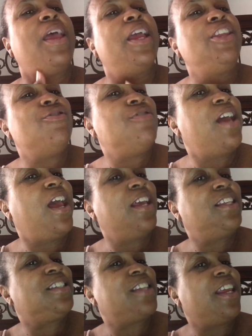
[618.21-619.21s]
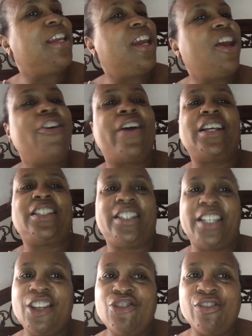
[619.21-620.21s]
And you guys take care. I'll
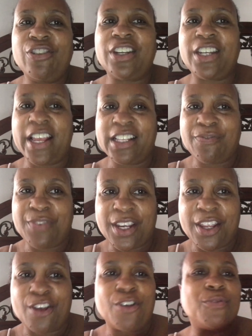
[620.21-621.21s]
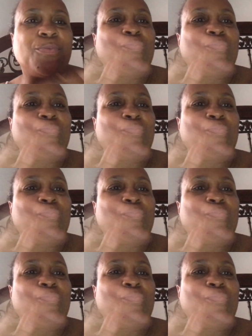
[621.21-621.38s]
see you on the next video.